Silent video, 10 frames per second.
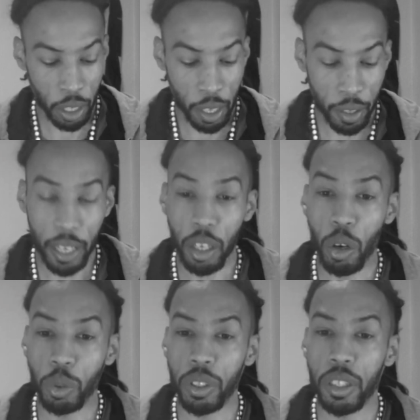they can
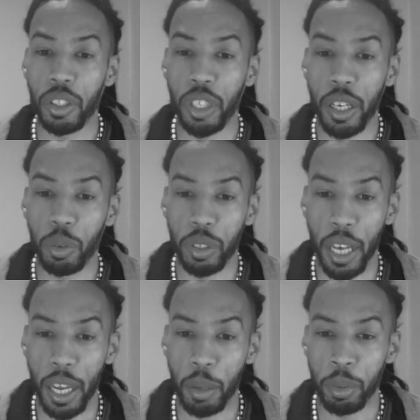go to the channel
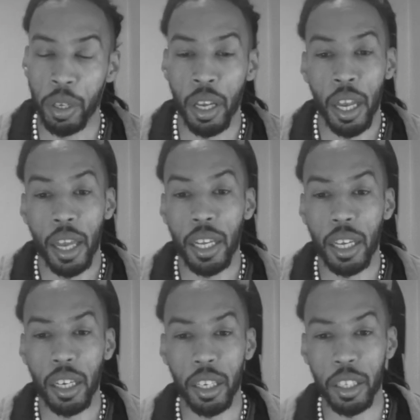tab and they
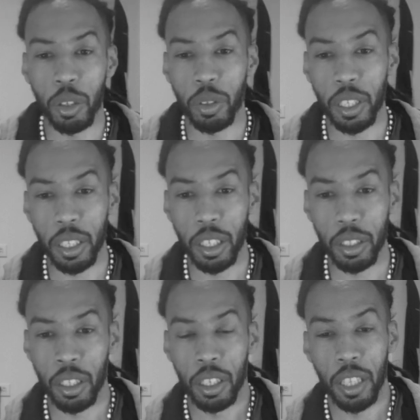can click on the link
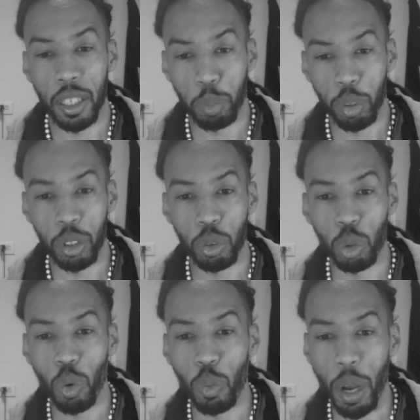that'll bring you to
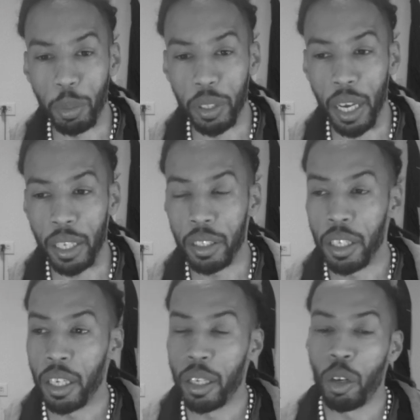a website.
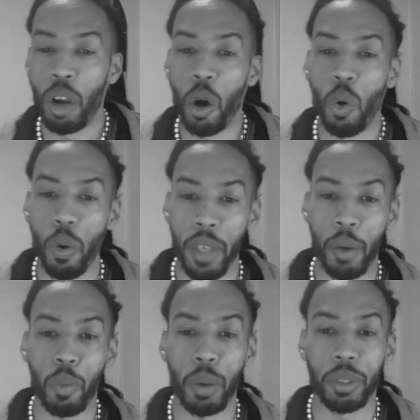On that
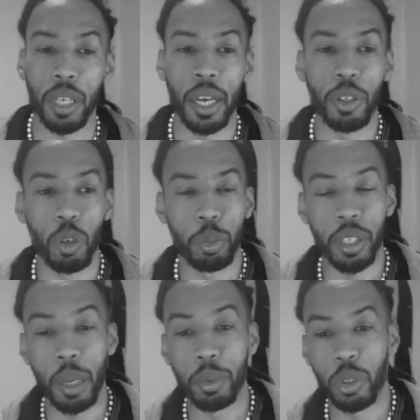website, you'll be
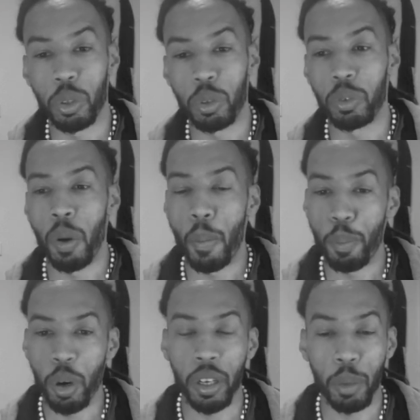able to
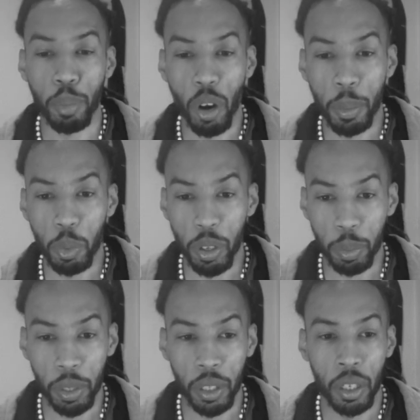book an appointment with
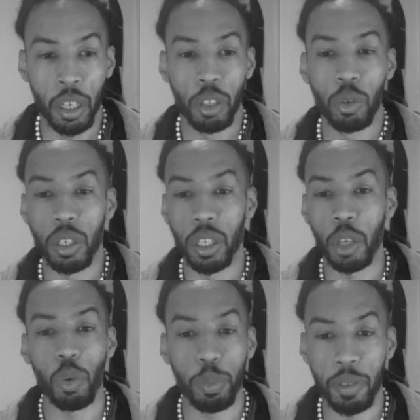me. You can link
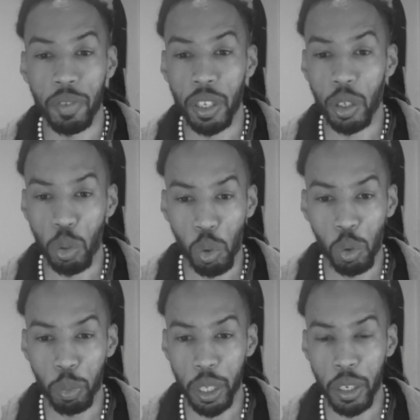with me via Google
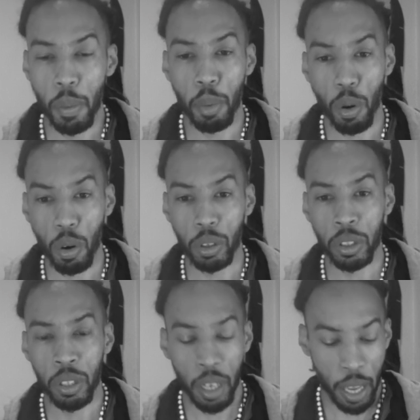Meet, pause,
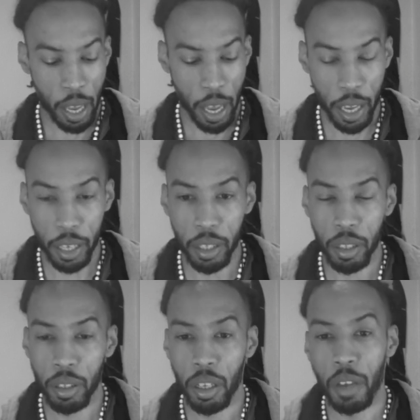and
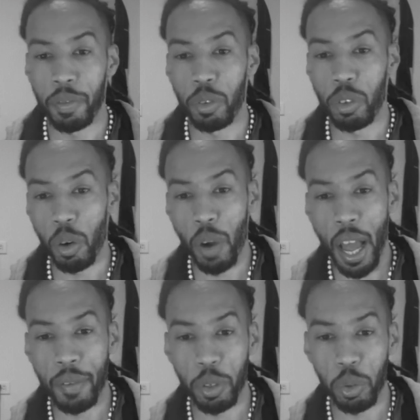if you don't
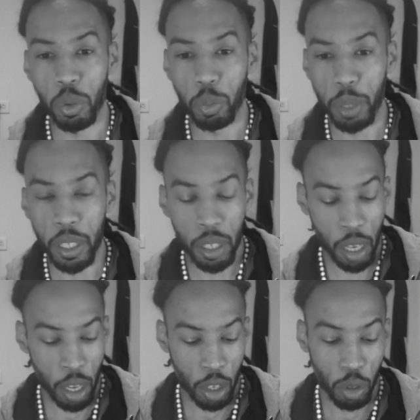have Google Meet,
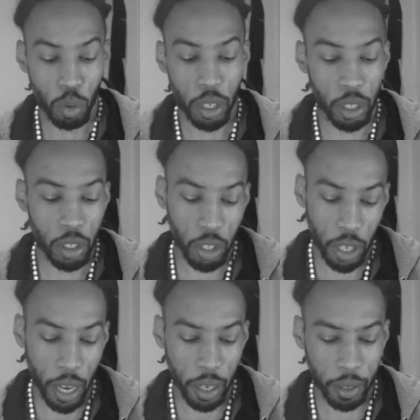you can
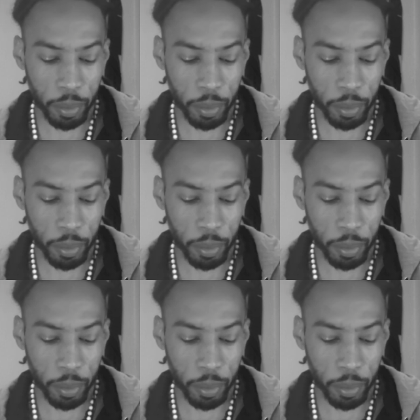check